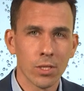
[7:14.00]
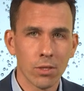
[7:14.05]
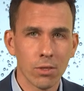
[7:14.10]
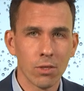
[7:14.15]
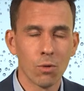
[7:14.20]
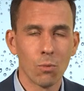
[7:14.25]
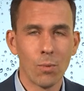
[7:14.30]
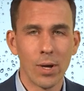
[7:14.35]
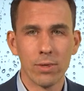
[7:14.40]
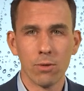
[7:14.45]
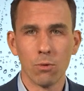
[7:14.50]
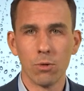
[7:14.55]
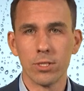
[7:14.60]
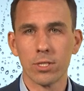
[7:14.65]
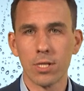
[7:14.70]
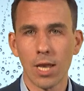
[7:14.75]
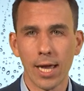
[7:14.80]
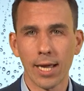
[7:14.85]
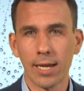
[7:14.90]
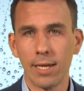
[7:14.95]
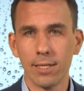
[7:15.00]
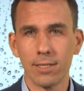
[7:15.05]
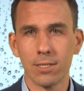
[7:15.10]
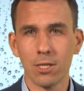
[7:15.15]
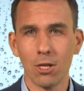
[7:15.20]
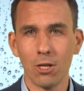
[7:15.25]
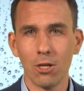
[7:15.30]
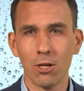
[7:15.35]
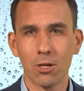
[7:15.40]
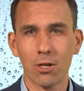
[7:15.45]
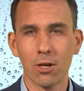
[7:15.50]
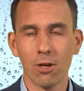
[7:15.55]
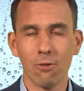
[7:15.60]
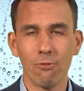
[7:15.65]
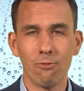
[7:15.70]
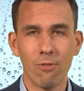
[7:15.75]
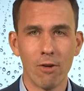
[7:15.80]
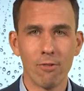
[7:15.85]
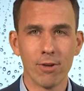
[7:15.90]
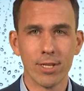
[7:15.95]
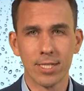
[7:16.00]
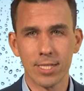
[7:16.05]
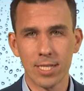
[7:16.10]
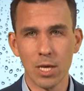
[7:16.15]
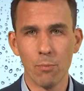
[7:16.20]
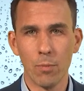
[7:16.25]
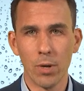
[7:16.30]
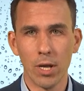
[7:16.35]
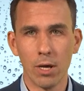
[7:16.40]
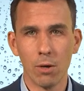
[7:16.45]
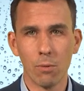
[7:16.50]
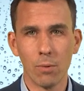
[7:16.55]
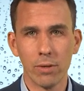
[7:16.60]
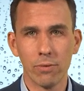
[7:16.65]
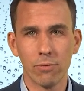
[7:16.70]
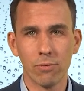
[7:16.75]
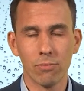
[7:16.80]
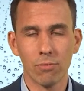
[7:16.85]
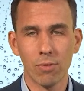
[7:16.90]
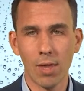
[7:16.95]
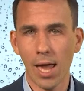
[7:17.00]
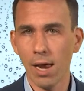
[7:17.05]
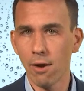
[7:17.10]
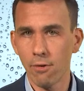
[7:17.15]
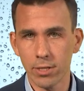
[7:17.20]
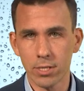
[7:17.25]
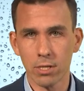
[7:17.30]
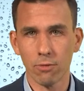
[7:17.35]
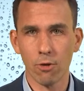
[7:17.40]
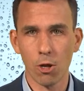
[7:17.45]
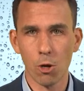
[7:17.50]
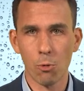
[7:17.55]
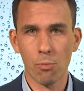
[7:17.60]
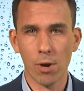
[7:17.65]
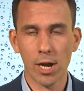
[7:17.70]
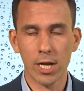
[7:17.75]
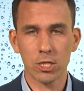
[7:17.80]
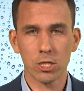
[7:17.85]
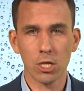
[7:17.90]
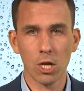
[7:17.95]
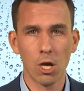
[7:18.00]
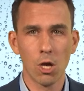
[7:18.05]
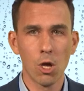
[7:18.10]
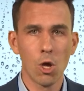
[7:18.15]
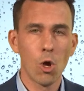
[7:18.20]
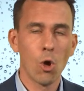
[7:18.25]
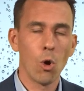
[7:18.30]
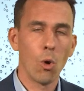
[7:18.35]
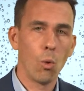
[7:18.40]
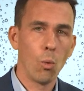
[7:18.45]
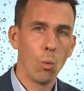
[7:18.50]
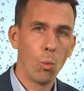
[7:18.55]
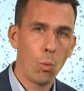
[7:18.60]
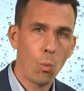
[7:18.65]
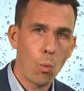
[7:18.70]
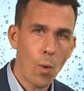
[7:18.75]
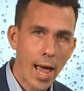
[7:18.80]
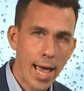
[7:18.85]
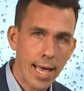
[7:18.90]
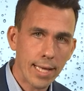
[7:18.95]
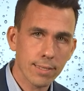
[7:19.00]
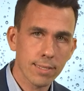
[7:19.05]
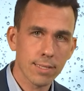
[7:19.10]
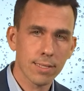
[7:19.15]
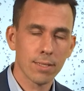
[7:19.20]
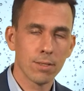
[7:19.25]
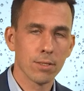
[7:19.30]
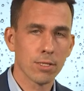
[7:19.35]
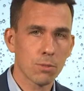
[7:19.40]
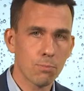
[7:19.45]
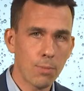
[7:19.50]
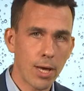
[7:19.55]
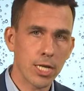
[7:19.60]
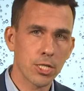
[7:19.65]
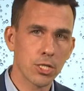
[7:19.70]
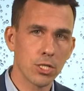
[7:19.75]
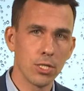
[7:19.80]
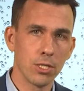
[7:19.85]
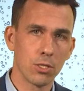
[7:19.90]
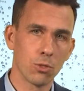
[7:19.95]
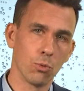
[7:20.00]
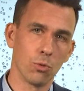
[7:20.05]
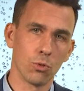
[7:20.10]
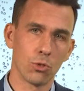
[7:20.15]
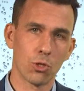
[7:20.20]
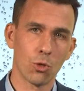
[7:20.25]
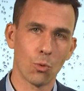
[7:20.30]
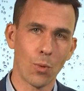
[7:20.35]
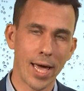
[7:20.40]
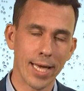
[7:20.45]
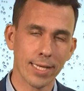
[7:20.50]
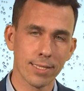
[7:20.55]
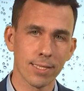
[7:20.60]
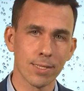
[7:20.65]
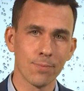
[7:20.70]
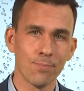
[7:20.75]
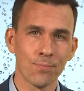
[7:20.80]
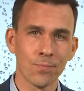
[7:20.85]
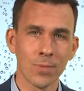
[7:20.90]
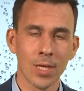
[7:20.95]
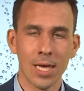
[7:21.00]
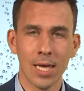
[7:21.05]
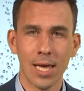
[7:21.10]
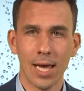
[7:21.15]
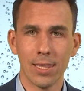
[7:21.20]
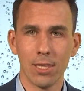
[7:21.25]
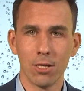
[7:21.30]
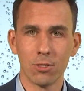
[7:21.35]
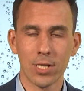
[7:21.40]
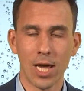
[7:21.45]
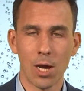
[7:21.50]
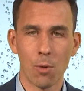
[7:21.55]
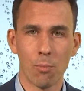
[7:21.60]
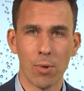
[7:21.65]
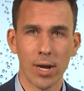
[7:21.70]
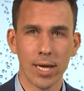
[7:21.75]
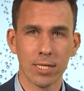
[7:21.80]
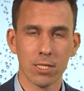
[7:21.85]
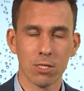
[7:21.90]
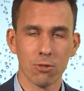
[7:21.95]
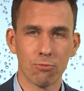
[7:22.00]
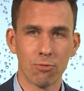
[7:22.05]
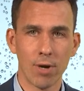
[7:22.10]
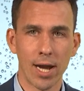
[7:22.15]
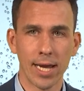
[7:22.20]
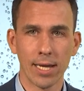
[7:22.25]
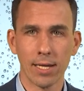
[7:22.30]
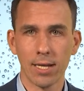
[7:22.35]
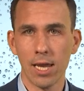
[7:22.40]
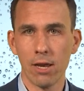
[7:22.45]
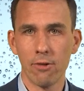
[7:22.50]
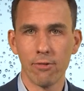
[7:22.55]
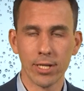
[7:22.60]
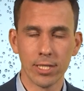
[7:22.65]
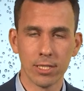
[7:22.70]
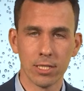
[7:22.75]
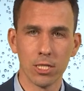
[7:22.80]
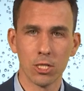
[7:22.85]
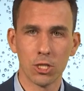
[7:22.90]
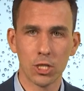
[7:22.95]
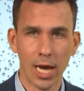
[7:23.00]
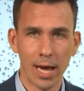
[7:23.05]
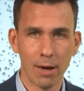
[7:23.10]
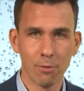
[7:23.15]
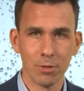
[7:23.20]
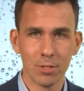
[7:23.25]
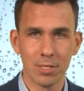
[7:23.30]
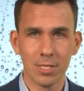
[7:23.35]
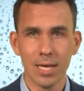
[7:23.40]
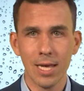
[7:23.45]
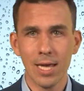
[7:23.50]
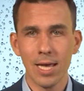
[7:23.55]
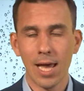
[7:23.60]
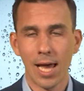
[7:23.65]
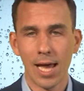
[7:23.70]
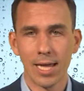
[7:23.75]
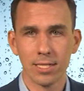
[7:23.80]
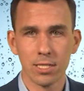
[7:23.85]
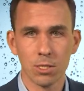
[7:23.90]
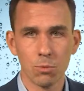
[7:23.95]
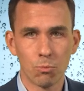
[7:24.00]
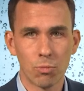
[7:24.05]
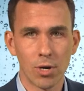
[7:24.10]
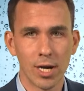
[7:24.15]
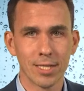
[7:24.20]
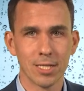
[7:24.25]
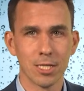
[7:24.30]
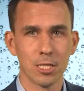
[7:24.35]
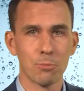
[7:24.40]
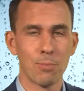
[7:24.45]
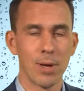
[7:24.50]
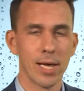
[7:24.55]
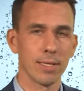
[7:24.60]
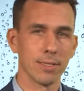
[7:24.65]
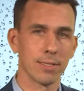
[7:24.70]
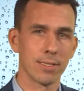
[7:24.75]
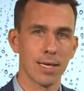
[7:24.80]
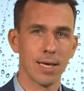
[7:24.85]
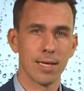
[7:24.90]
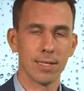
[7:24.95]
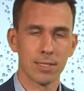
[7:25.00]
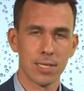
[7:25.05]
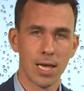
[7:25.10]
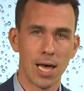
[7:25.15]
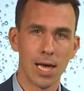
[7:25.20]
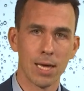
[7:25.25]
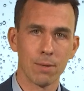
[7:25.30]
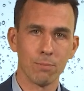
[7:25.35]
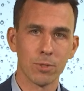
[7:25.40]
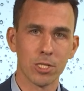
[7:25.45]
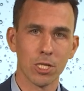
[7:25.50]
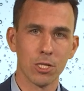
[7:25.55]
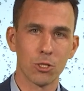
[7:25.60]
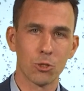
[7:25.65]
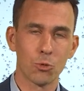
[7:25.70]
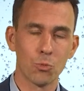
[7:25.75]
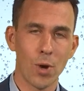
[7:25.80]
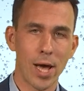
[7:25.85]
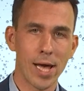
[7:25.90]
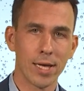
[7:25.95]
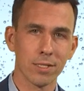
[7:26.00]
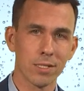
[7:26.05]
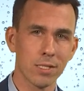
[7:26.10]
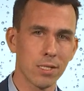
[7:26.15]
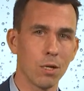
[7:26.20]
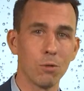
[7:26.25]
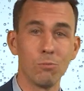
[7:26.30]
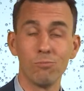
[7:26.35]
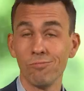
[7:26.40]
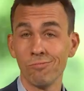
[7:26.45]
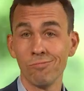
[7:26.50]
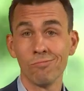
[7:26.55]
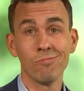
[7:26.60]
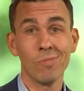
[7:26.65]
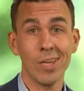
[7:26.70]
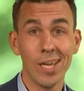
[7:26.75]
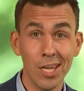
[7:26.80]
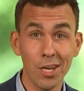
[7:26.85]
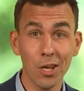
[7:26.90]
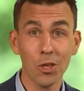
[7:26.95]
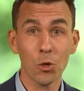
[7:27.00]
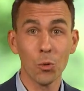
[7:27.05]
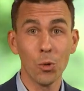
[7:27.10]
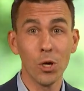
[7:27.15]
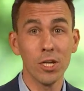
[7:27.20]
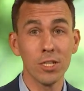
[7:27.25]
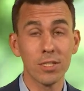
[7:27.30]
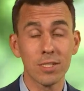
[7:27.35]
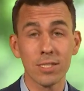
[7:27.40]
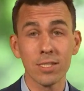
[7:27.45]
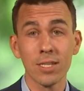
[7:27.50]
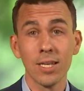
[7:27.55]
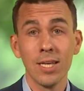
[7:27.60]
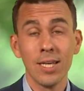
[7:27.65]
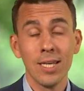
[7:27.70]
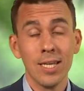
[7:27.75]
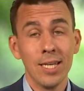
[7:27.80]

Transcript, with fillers: the weather is likely to look very similar with areas of low pressure wet, especially towards the west, and those outbreaks of rain clearing to showers and some brighter spells at times as well. So, in other words,